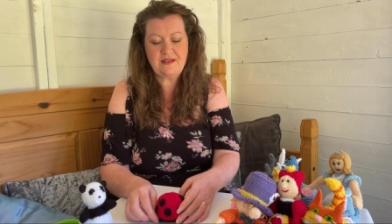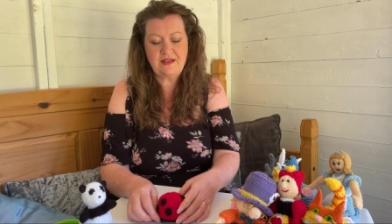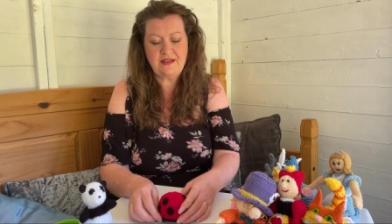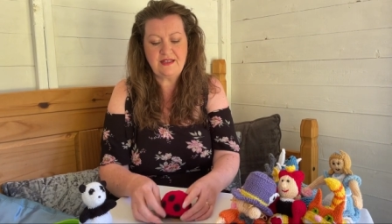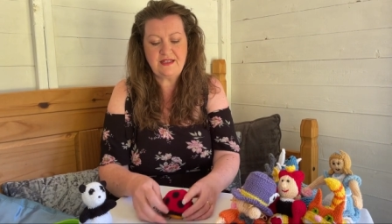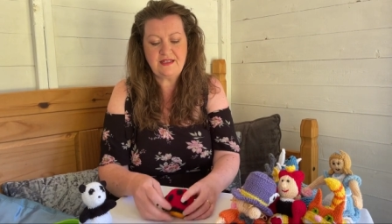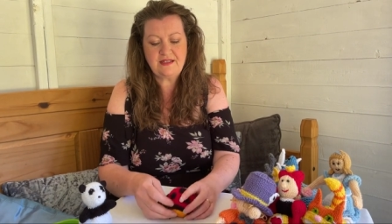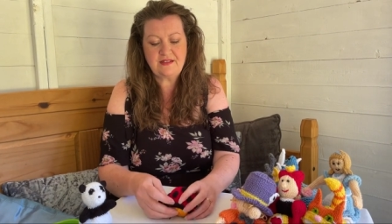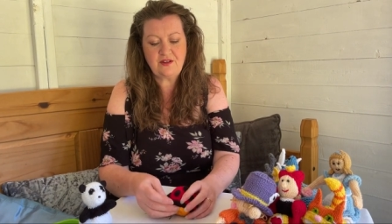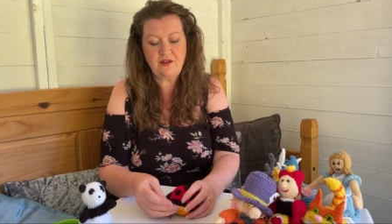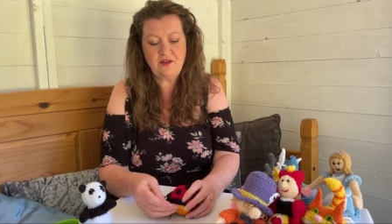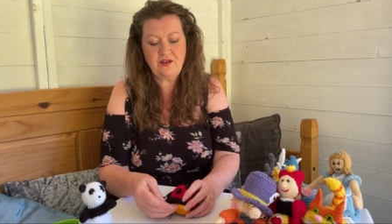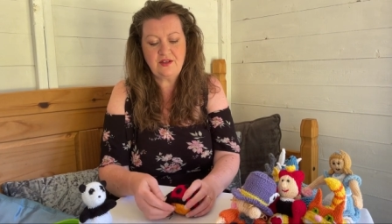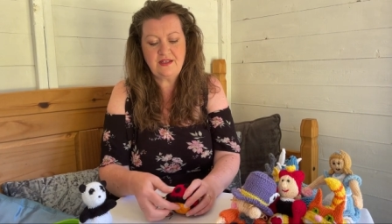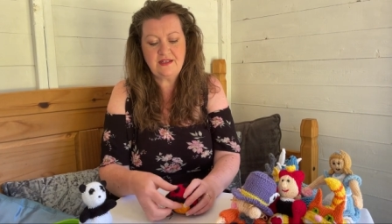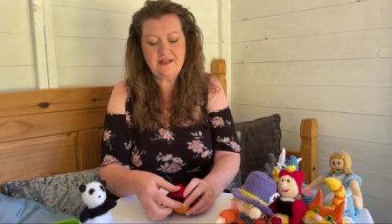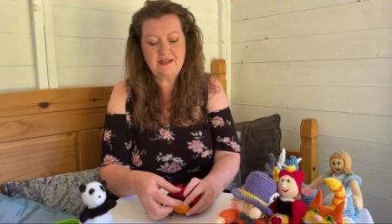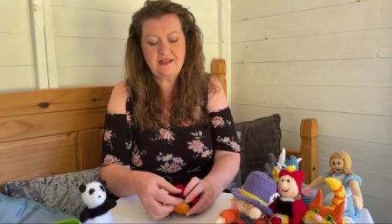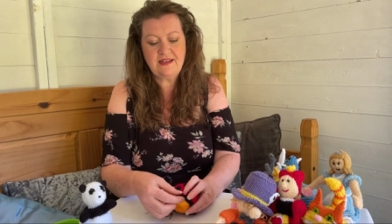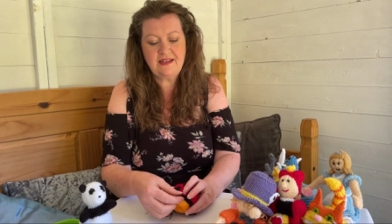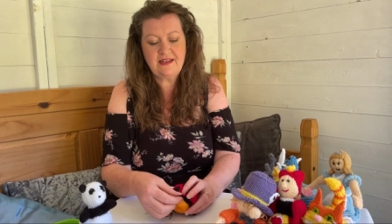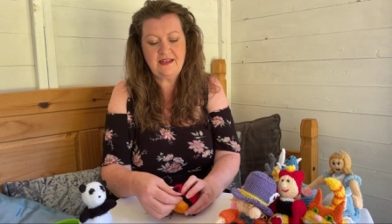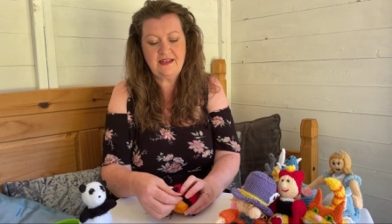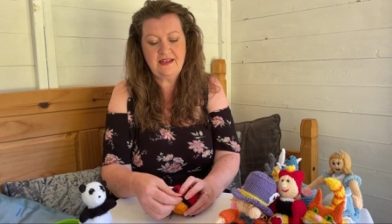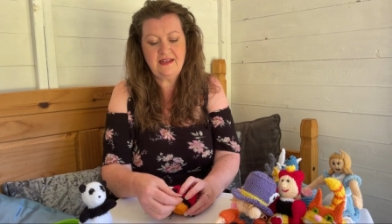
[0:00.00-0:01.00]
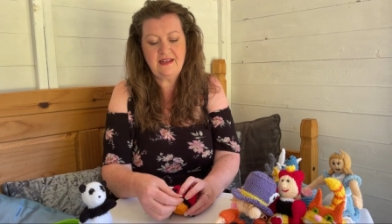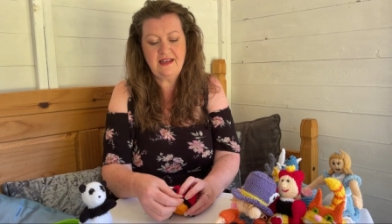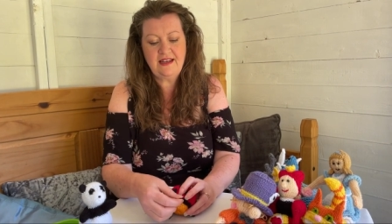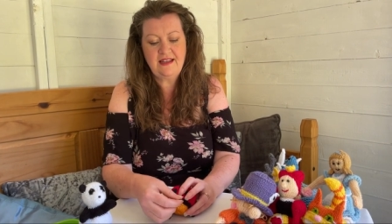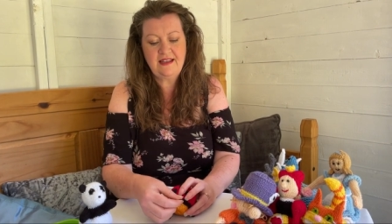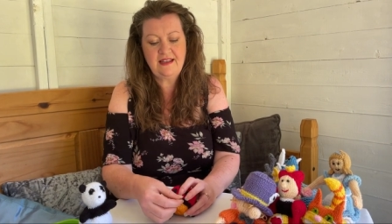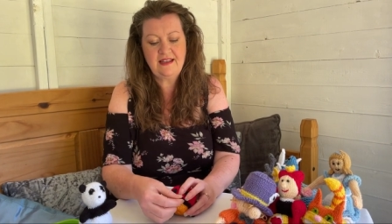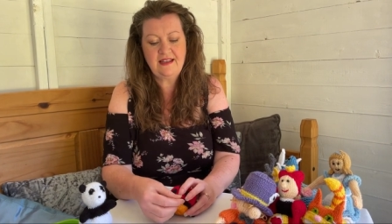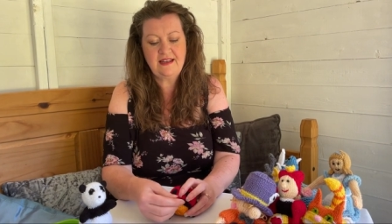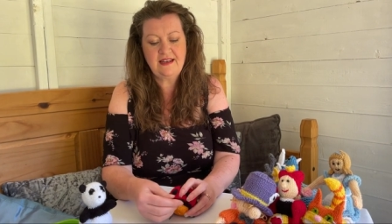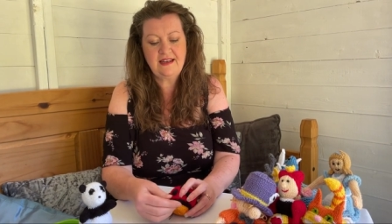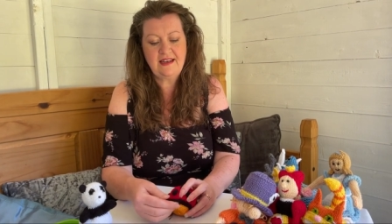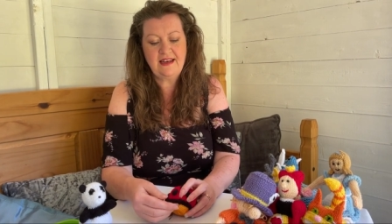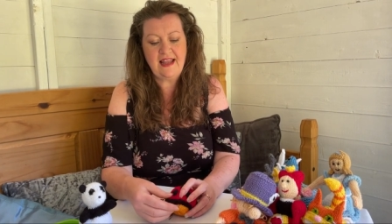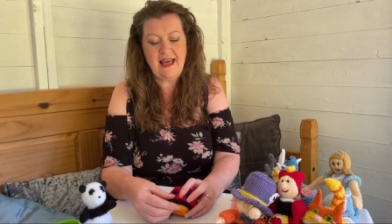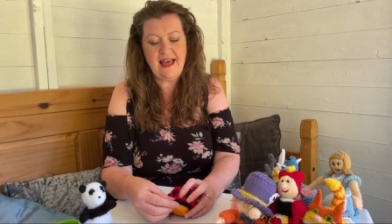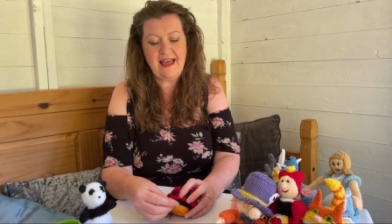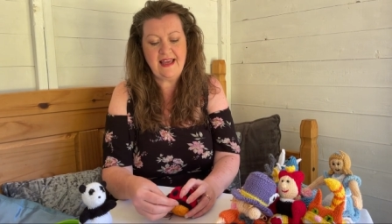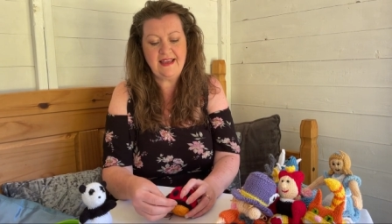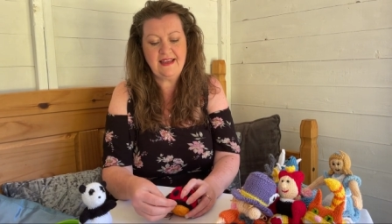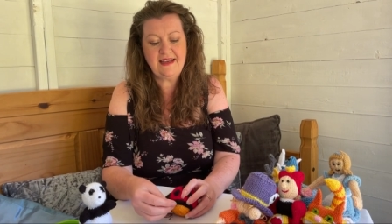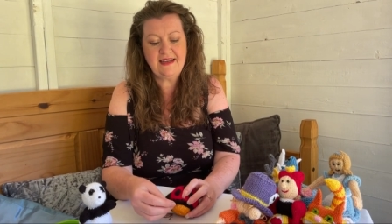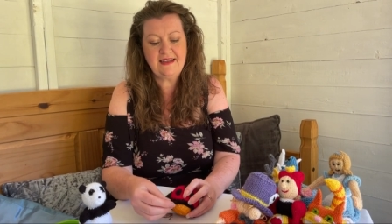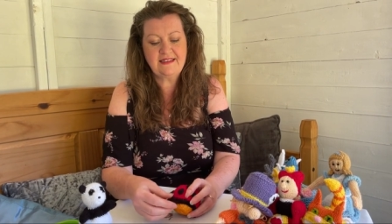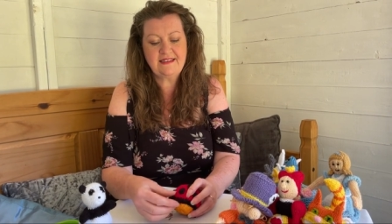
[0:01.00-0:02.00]
And he's got his little
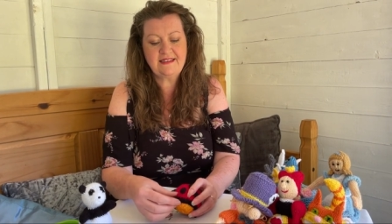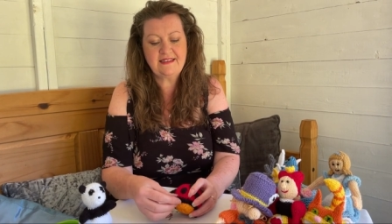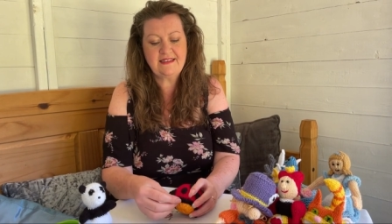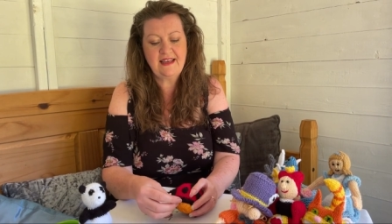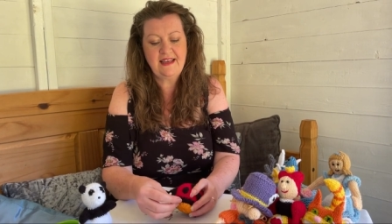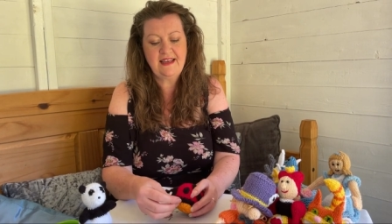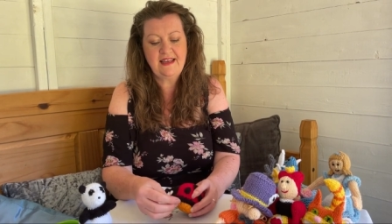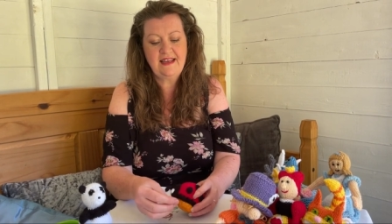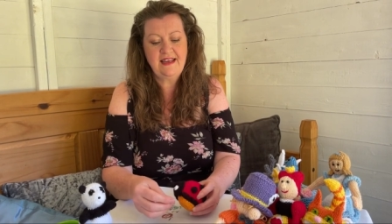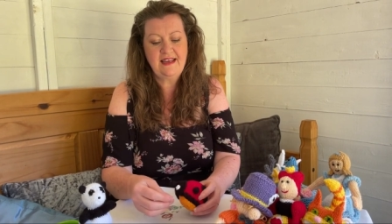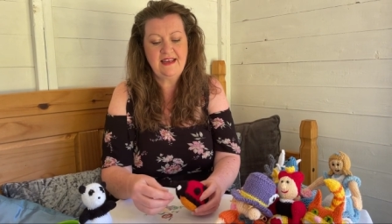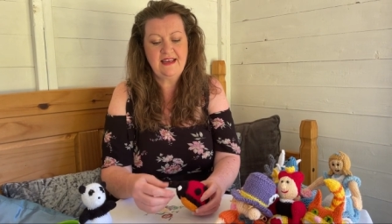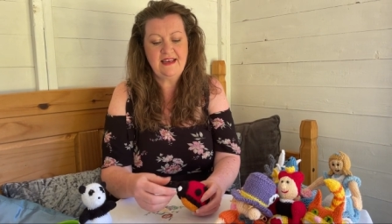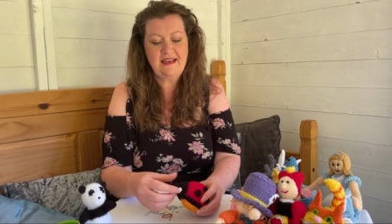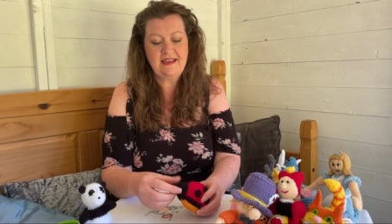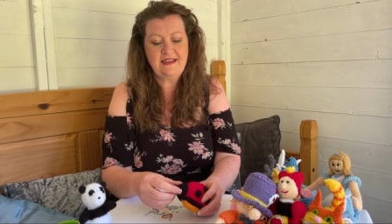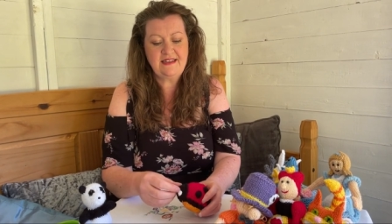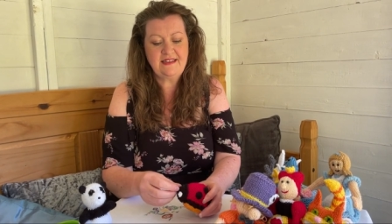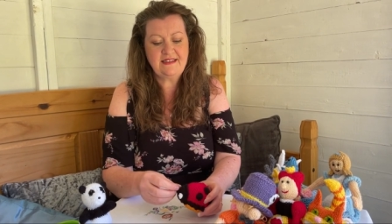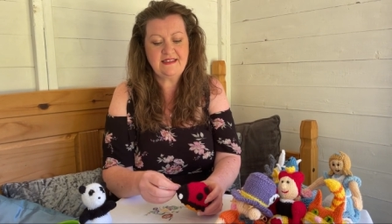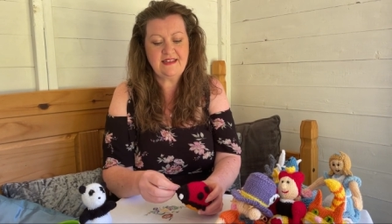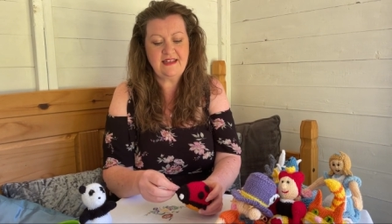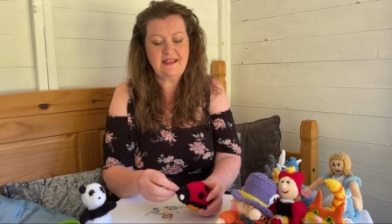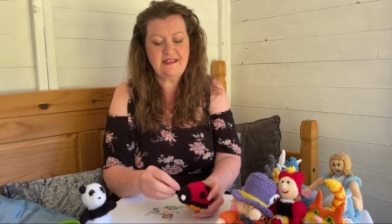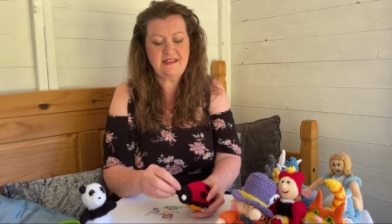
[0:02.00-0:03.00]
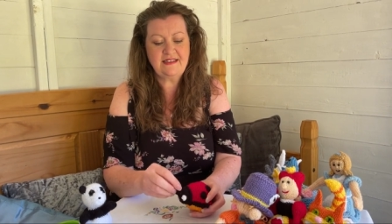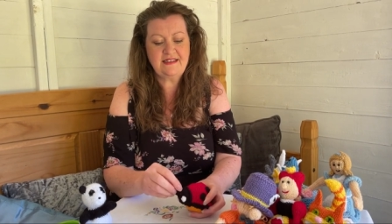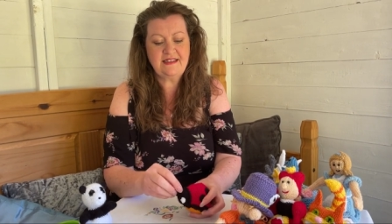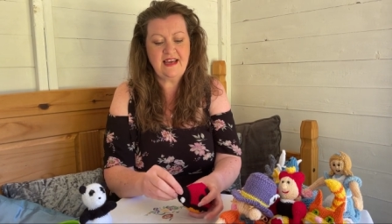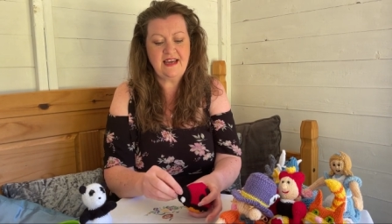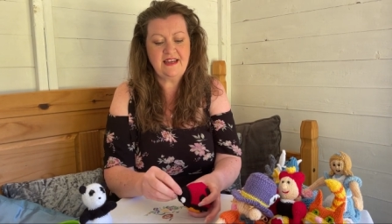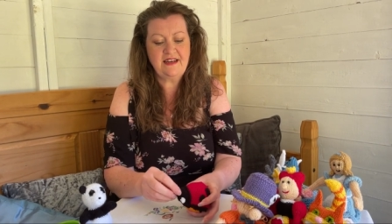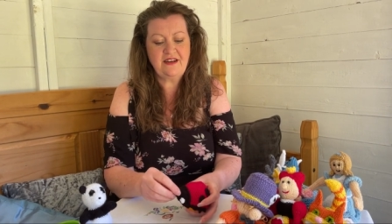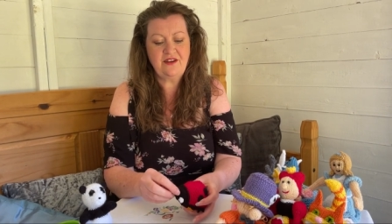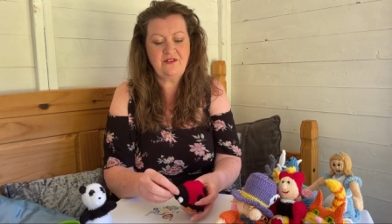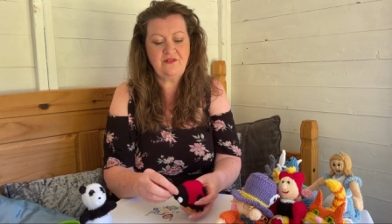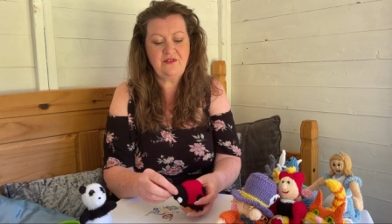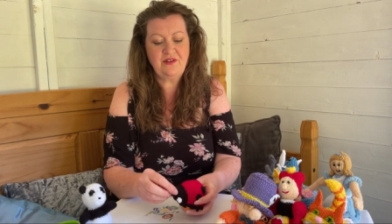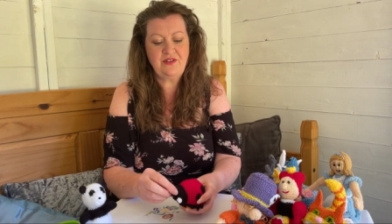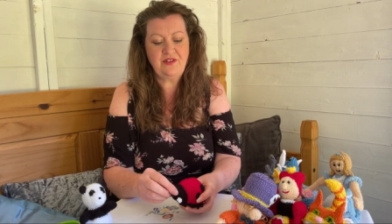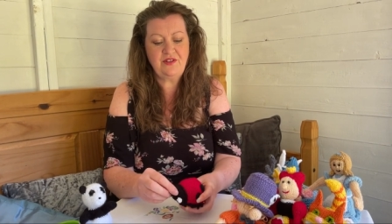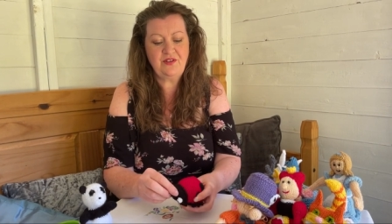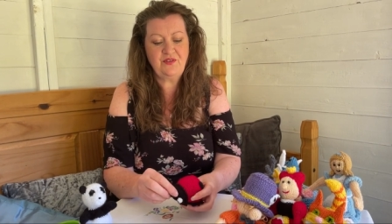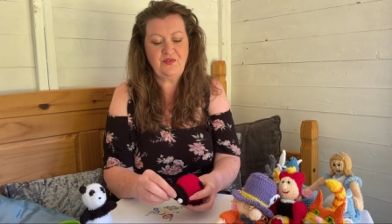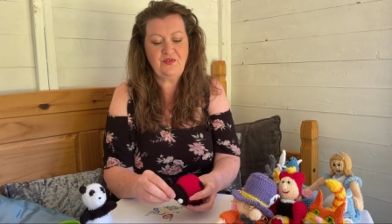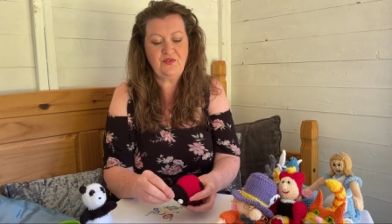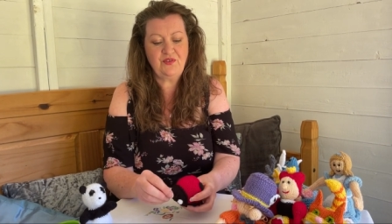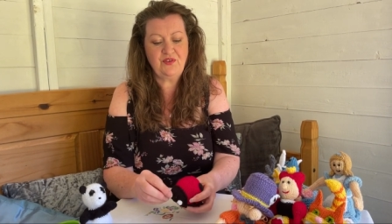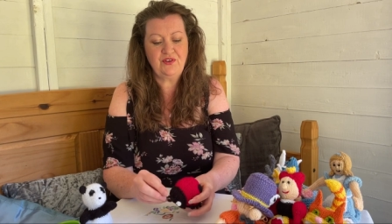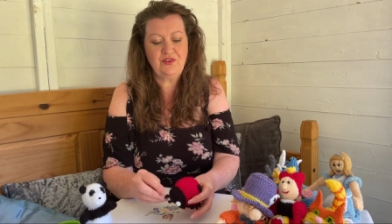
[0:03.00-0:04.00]
legs and his antenna at the
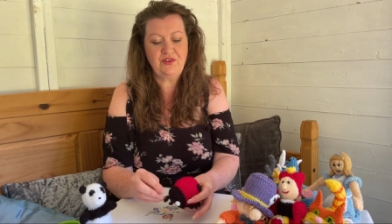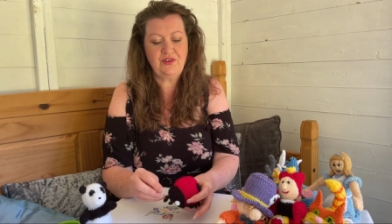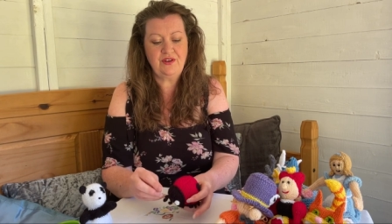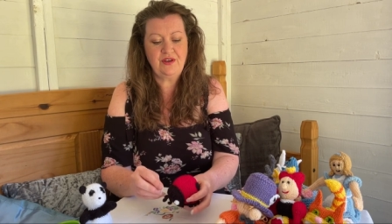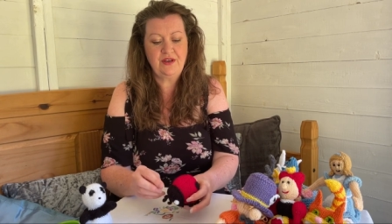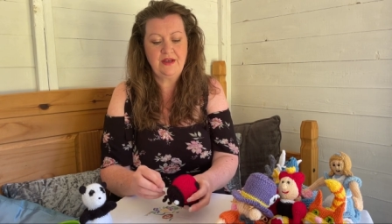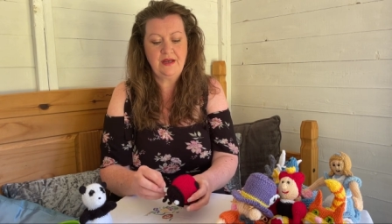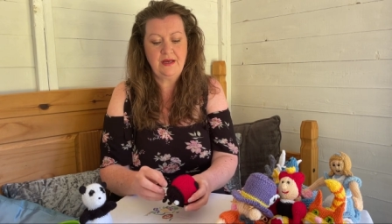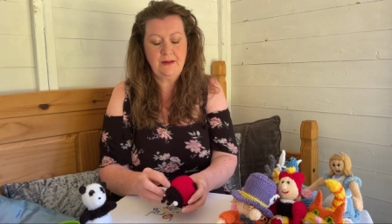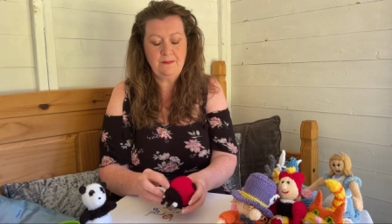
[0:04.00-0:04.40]
front